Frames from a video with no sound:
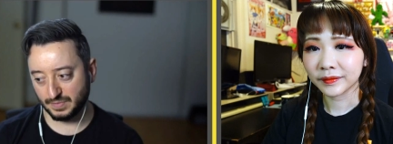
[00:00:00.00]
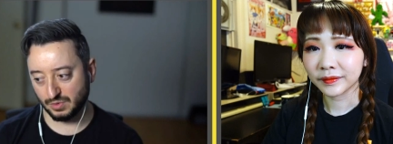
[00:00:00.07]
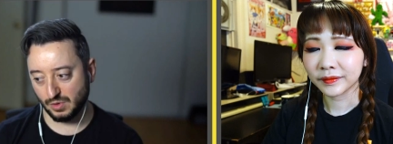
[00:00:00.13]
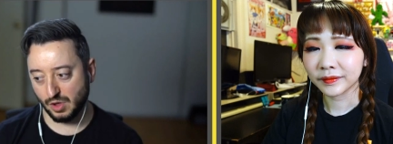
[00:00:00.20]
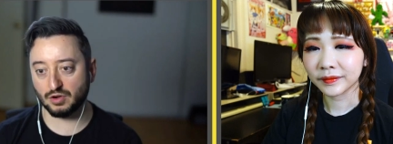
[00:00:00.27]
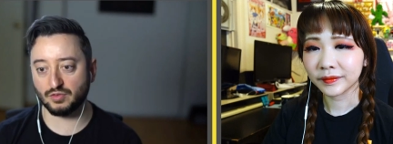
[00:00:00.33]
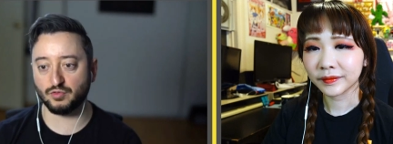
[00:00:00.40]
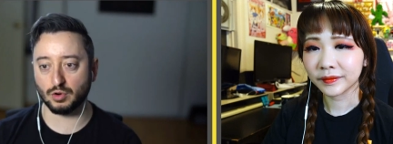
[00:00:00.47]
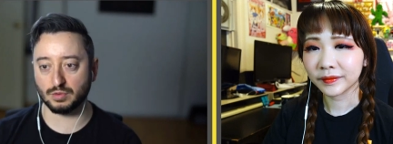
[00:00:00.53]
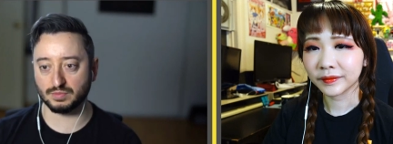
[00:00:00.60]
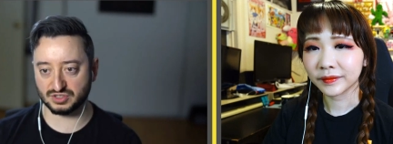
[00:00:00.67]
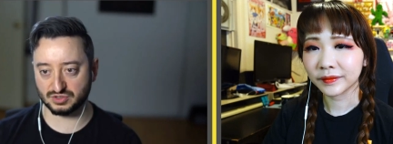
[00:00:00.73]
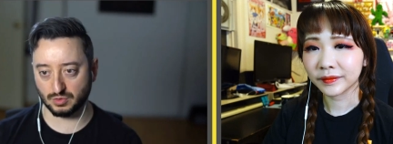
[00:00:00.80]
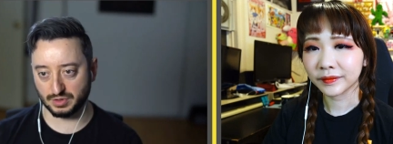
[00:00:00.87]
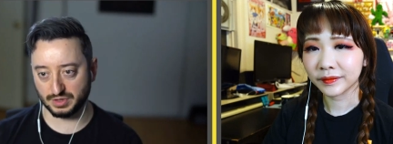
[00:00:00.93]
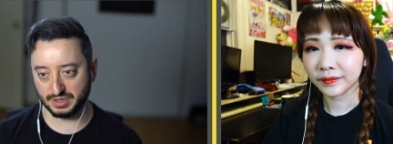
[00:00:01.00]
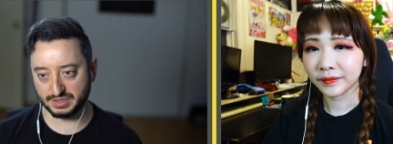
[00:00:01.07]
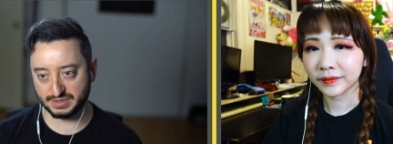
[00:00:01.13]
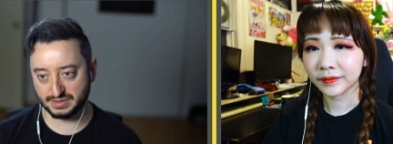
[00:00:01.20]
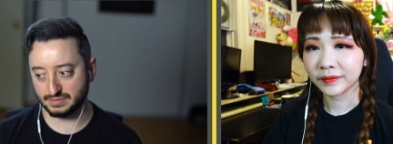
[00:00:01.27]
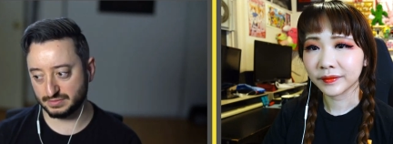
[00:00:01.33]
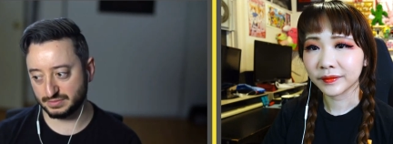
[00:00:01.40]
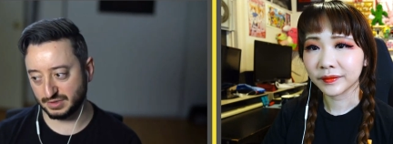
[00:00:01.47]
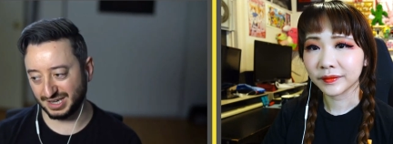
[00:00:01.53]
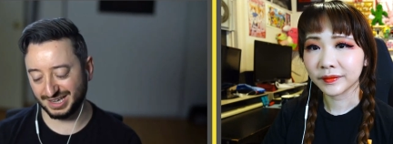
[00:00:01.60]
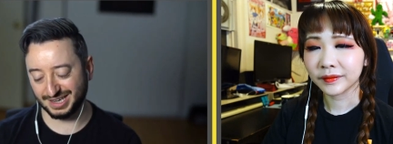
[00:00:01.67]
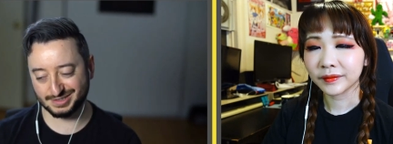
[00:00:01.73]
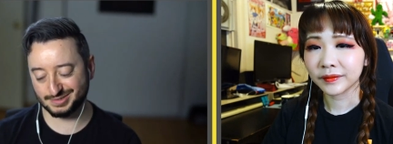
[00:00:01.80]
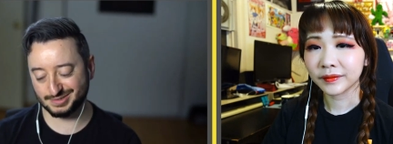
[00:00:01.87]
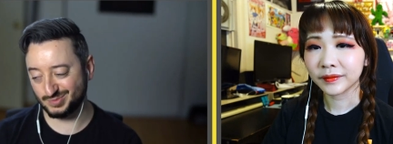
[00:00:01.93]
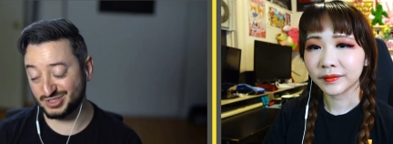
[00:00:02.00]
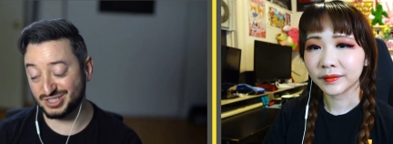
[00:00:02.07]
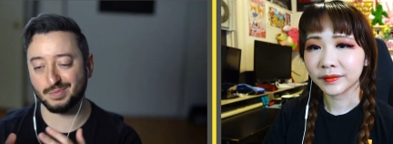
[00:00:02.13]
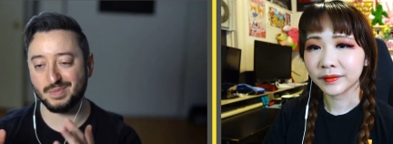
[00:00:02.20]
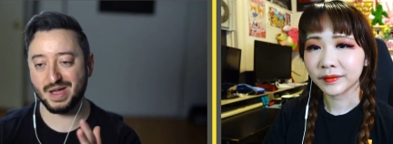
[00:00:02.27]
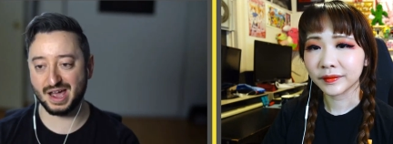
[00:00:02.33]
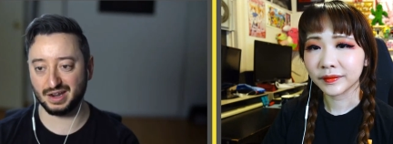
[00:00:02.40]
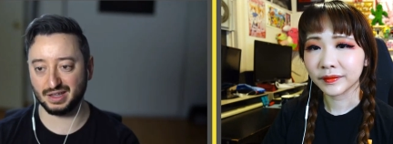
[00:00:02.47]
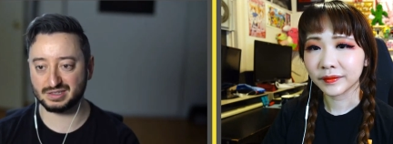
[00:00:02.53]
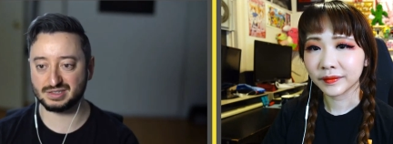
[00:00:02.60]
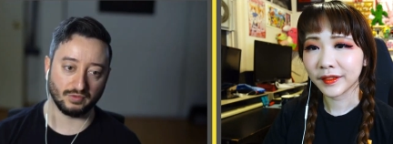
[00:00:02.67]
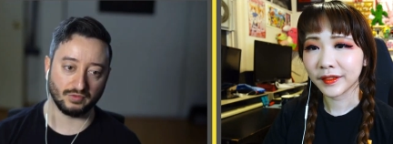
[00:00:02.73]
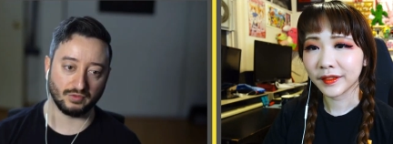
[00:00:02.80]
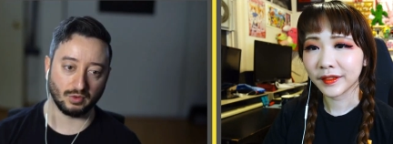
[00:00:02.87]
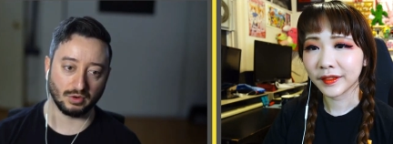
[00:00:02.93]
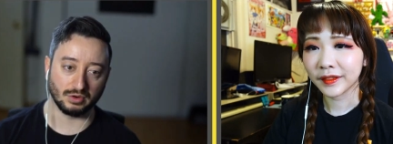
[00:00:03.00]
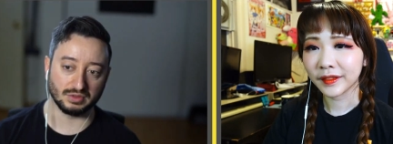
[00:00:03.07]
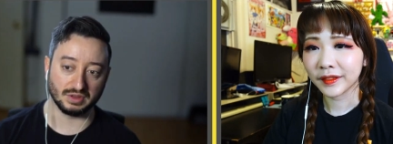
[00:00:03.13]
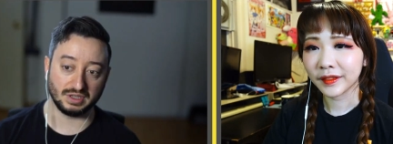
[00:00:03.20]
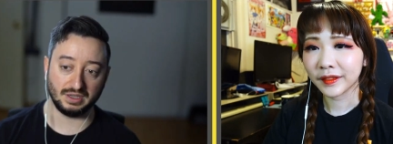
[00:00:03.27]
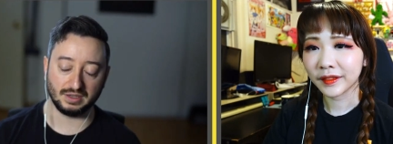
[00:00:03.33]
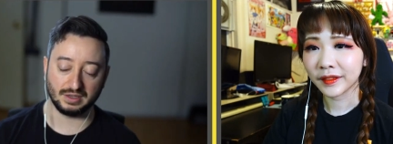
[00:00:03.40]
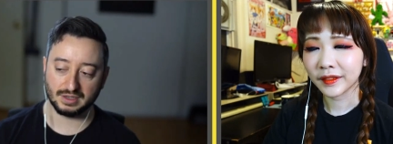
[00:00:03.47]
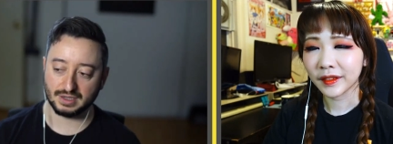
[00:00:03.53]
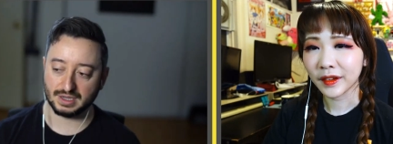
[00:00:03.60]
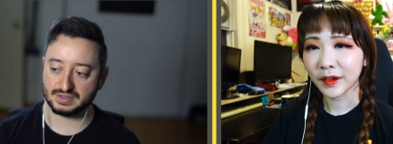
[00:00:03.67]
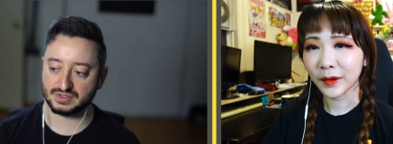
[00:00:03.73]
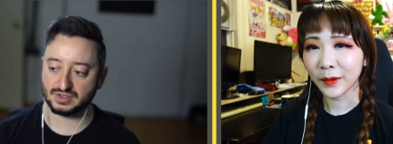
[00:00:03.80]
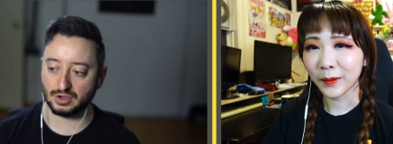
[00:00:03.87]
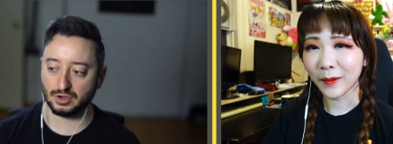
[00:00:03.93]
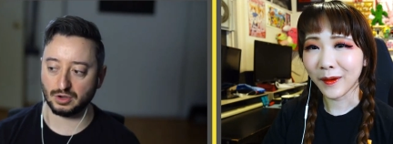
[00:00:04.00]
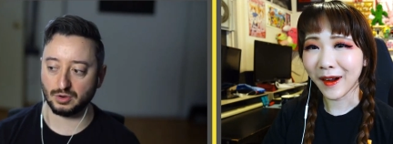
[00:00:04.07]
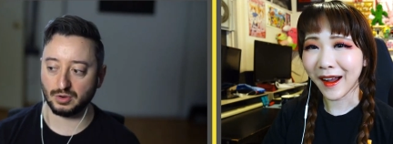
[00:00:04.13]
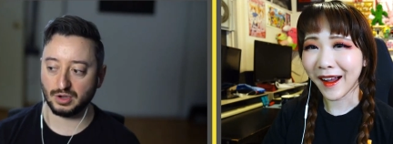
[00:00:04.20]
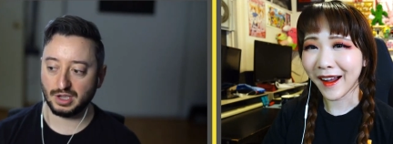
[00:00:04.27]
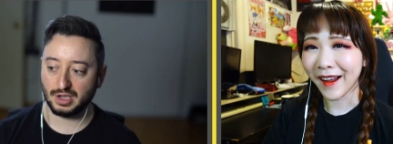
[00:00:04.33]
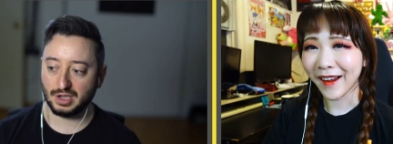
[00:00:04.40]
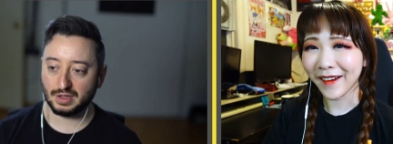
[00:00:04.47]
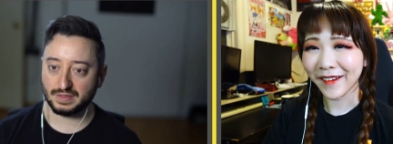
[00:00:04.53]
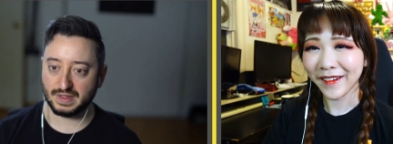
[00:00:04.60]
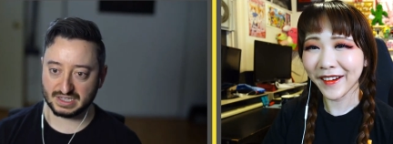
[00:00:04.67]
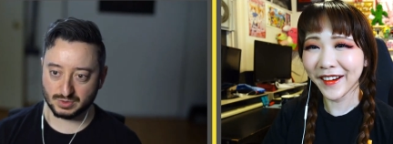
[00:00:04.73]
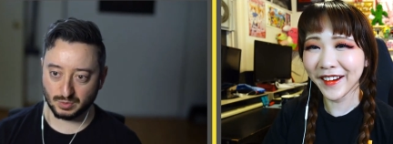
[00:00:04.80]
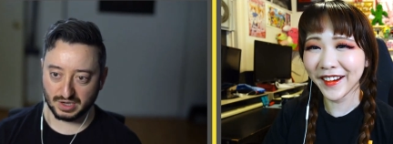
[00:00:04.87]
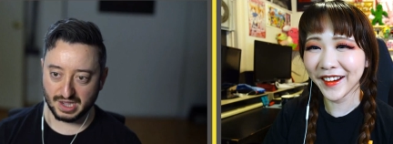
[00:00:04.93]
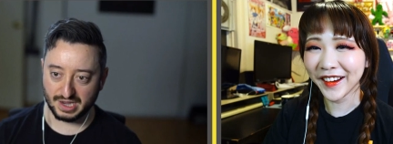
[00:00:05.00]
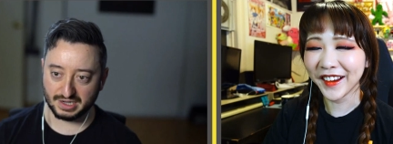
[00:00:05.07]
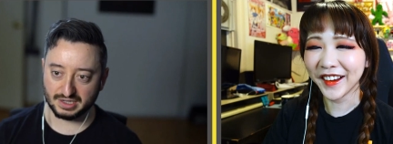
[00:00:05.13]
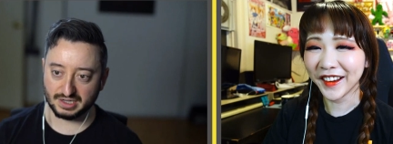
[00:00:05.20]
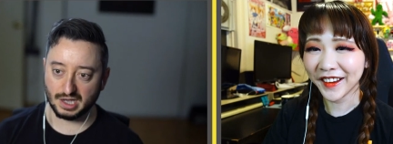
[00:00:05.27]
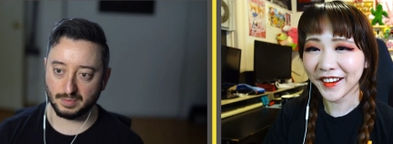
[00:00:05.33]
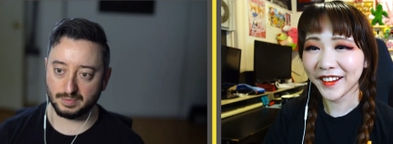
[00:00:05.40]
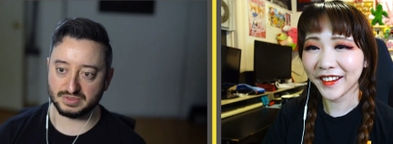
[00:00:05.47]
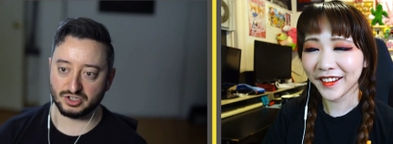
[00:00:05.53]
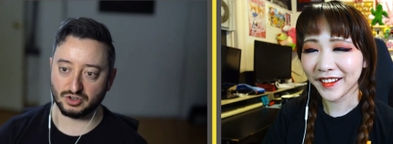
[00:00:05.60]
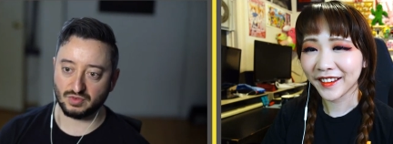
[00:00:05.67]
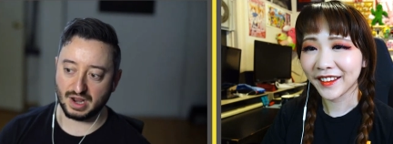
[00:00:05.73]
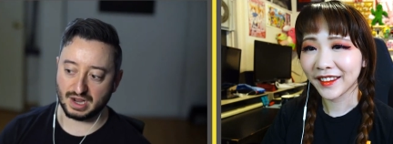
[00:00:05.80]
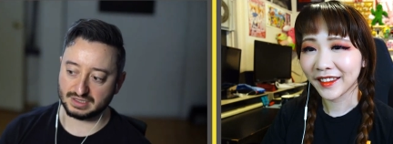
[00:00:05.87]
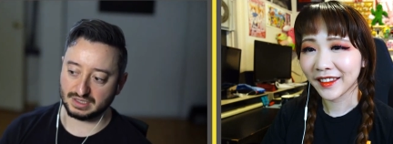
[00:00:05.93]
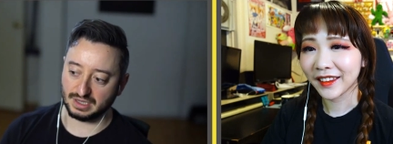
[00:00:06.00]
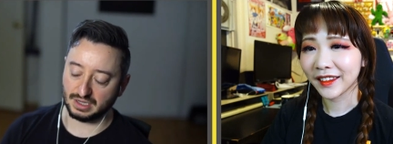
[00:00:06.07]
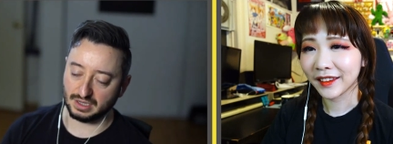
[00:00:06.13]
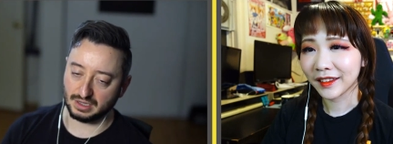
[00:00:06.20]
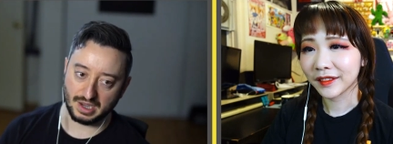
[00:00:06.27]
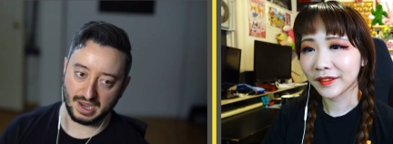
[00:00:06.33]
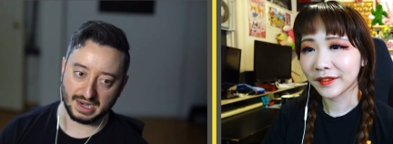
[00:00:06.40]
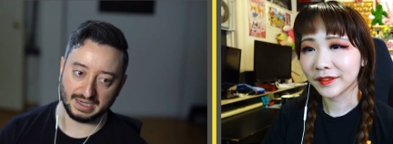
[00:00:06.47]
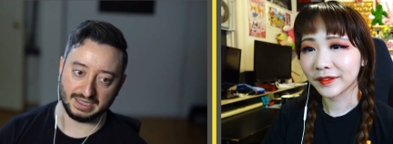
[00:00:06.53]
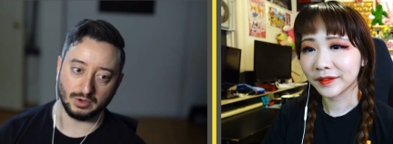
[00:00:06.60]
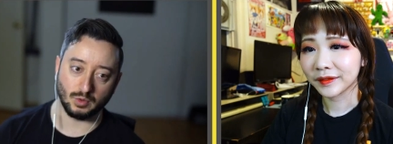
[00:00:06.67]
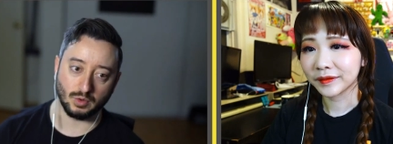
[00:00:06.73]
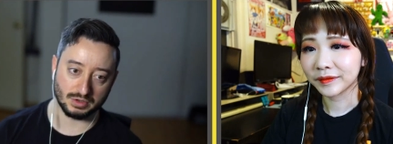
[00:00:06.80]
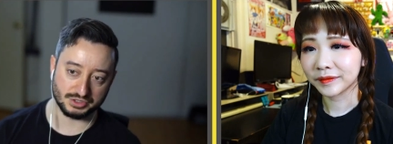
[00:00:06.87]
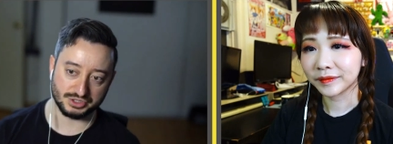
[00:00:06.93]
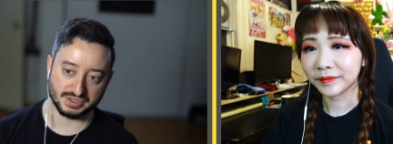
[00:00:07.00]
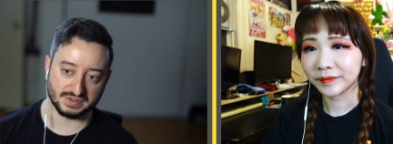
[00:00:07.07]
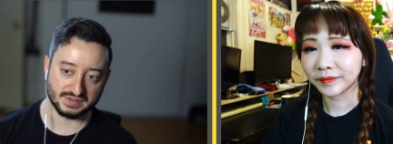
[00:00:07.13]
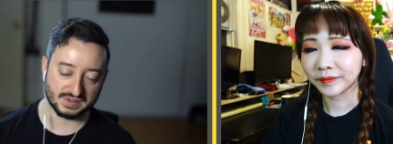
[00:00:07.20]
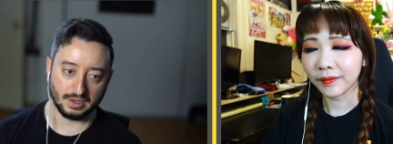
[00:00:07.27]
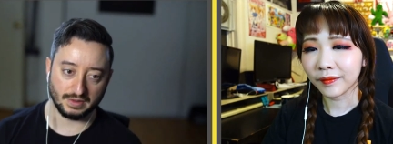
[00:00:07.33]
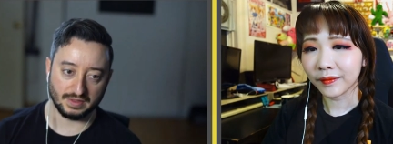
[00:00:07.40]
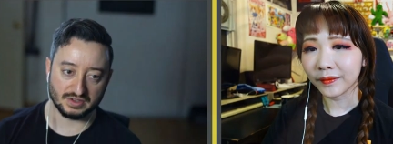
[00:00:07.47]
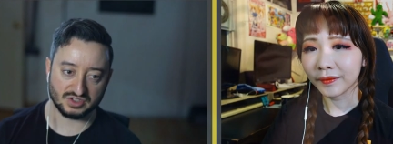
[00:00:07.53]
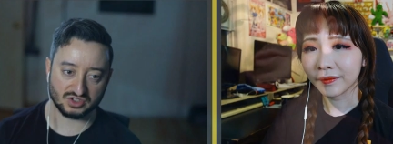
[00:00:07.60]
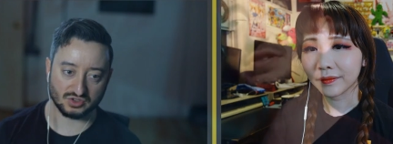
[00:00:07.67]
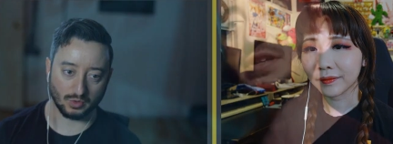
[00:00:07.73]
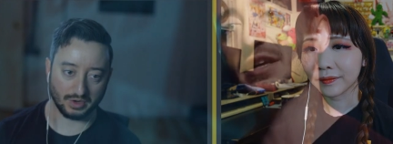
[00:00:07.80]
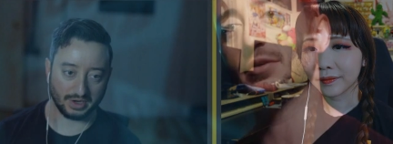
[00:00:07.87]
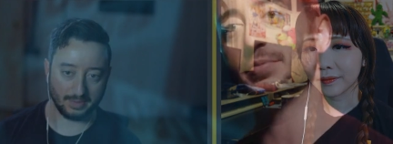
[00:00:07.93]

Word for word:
Speaker 1: long form stories, I guess, cinematics for League. And so that's when I ended up directing Annie Origins, the story